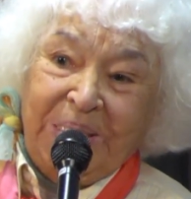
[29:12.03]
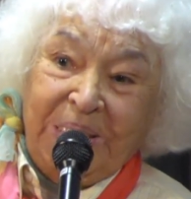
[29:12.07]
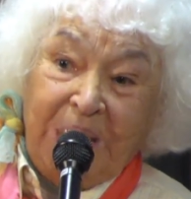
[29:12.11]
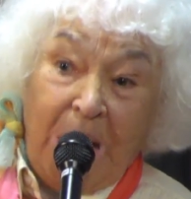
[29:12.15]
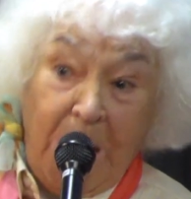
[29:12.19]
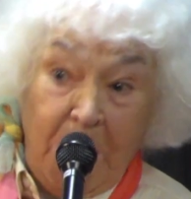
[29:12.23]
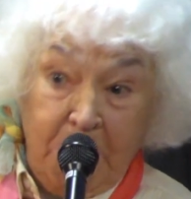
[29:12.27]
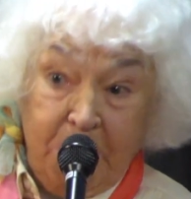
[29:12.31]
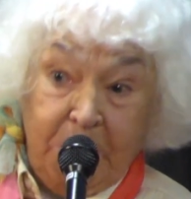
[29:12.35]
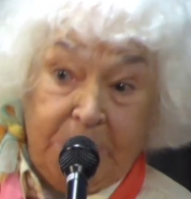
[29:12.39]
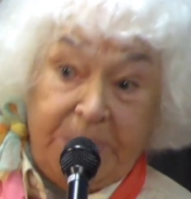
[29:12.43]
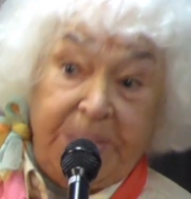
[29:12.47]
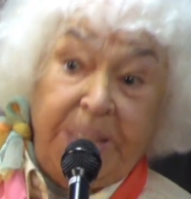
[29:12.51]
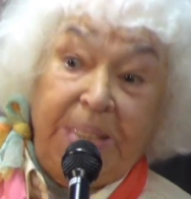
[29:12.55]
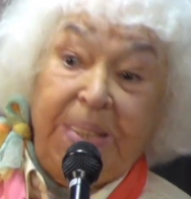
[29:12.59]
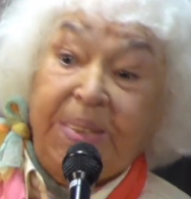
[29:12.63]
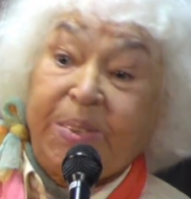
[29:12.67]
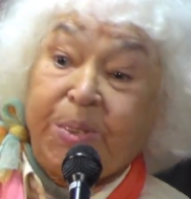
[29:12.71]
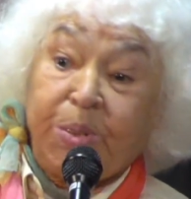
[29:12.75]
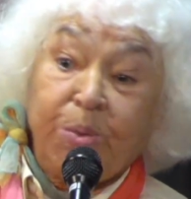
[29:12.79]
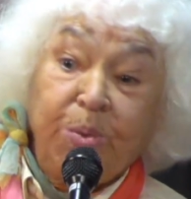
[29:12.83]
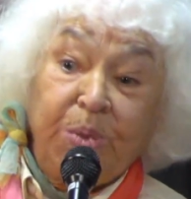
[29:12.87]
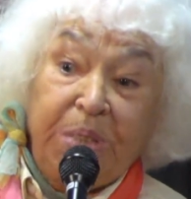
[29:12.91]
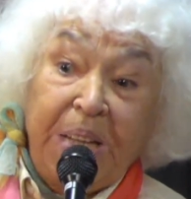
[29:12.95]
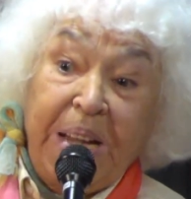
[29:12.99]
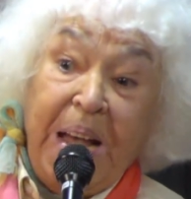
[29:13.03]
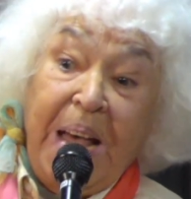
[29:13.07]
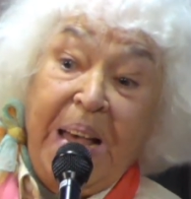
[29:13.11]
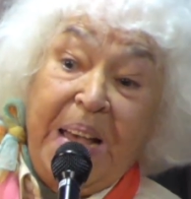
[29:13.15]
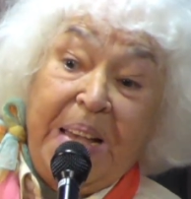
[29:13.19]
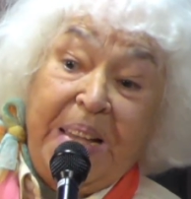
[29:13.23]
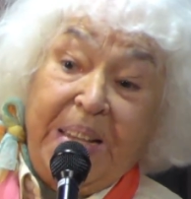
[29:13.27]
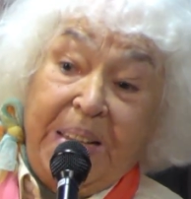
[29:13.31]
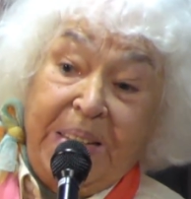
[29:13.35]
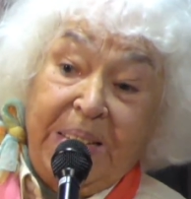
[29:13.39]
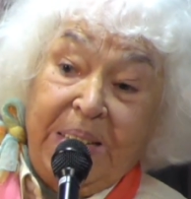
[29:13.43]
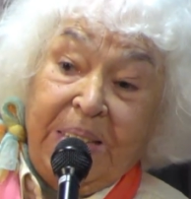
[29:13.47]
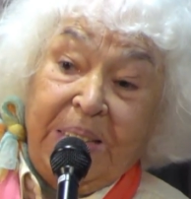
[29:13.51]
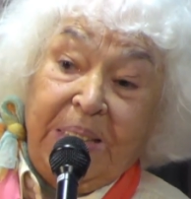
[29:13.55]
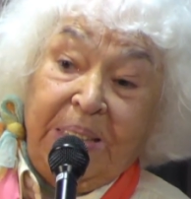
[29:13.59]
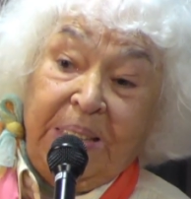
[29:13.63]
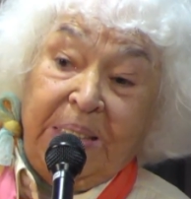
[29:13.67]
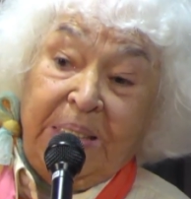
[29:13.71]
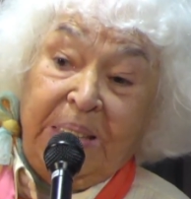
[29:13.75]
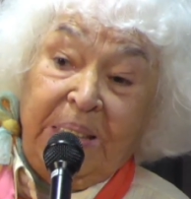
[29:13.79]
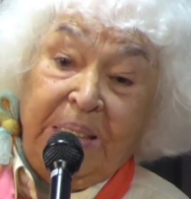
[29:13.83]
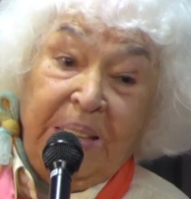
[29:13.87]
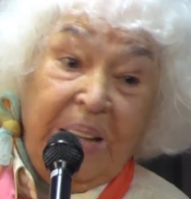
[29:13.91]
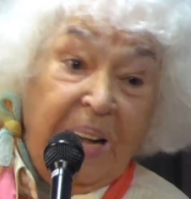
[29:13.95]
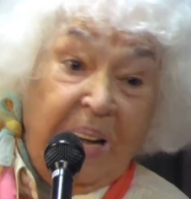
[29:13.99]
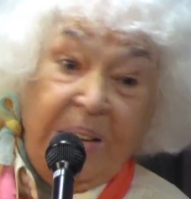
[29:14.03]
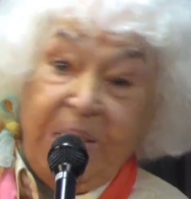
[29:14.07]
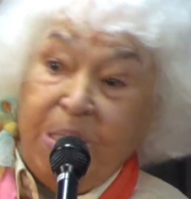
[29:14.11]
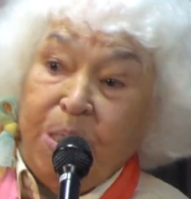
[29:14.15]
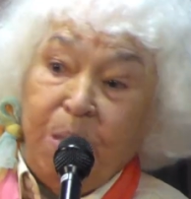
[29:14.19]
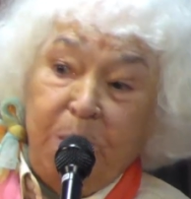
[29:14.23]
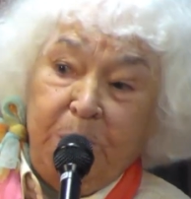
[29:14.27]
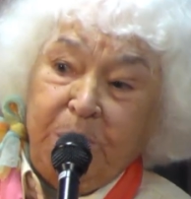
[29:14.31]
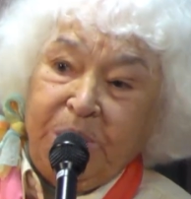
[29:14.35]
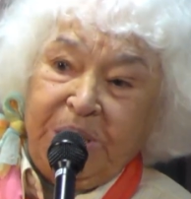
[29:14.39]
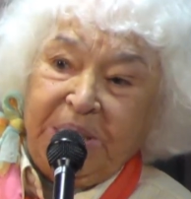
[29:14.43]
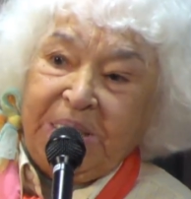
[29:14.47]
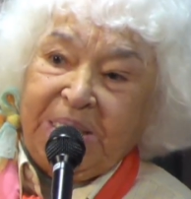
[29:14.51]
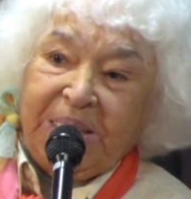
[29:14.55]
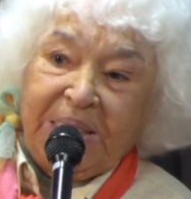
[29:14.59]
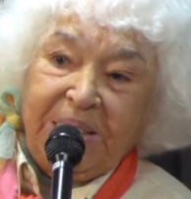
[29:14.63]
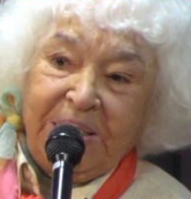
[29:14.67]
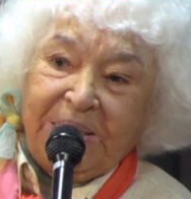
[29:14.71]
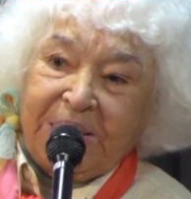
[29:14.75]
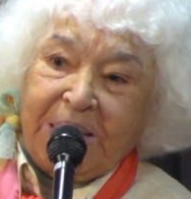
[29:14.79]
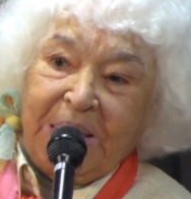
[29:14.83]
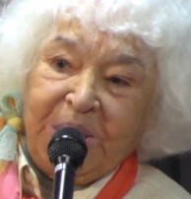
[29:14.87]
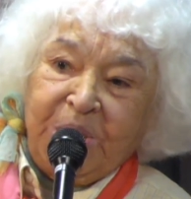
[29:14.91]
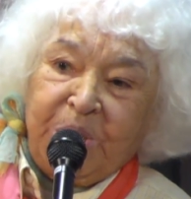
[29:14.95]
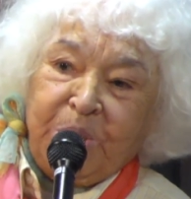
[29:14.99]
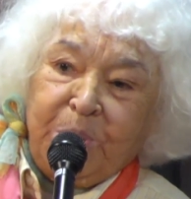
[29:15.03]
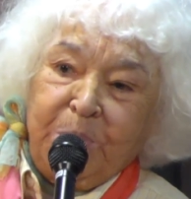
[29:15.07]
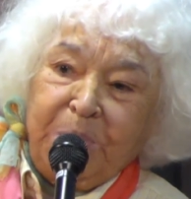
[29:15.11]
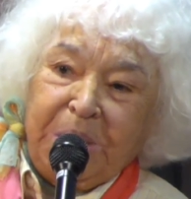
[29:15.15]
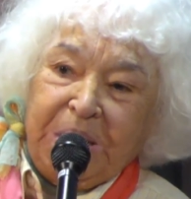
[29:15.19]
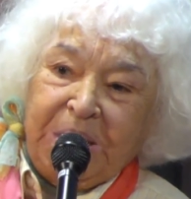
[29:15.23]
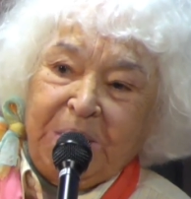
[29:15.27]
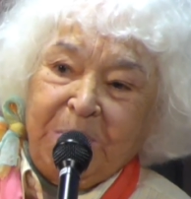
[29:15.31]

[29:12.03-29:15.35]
up till today. And nobody can touch me.